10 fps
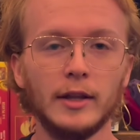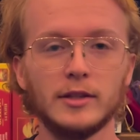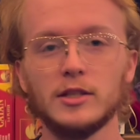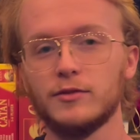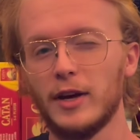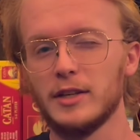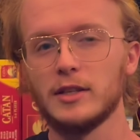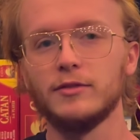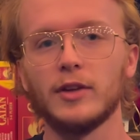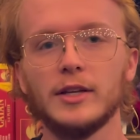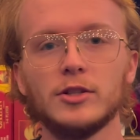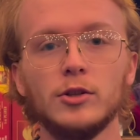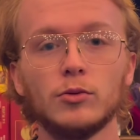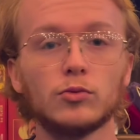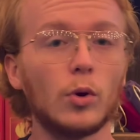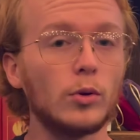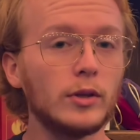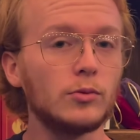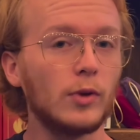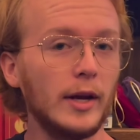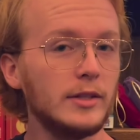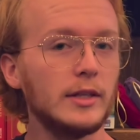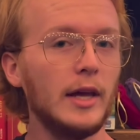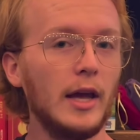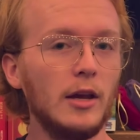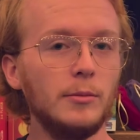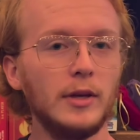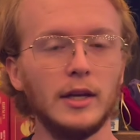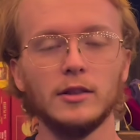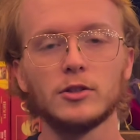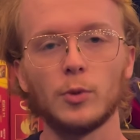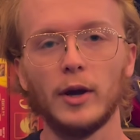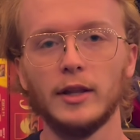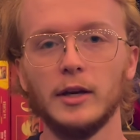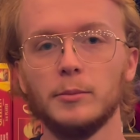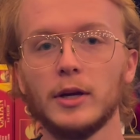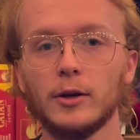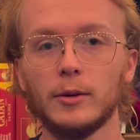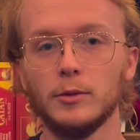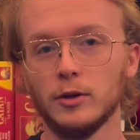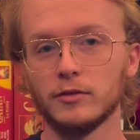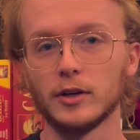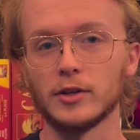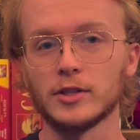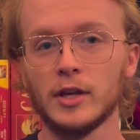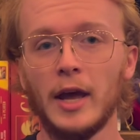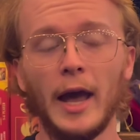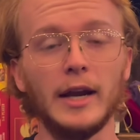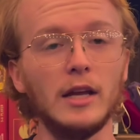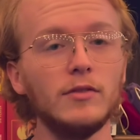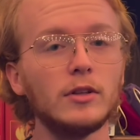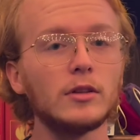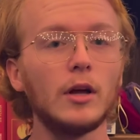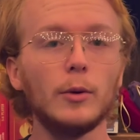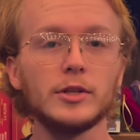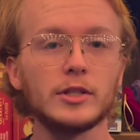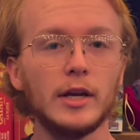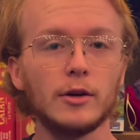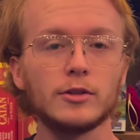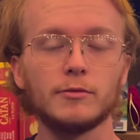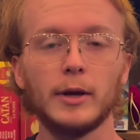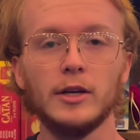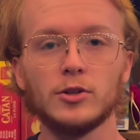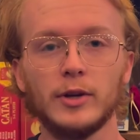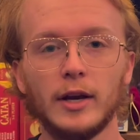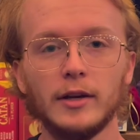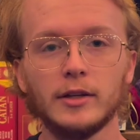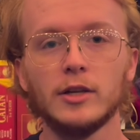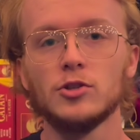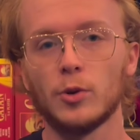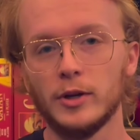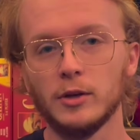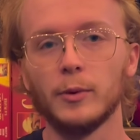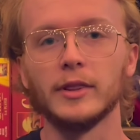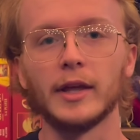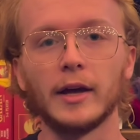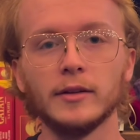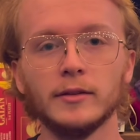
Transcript: This is Fantasy Flight's new roll and write game in the Twilight Imperium universe, and even the lowest tiers of Patreon can join to win that.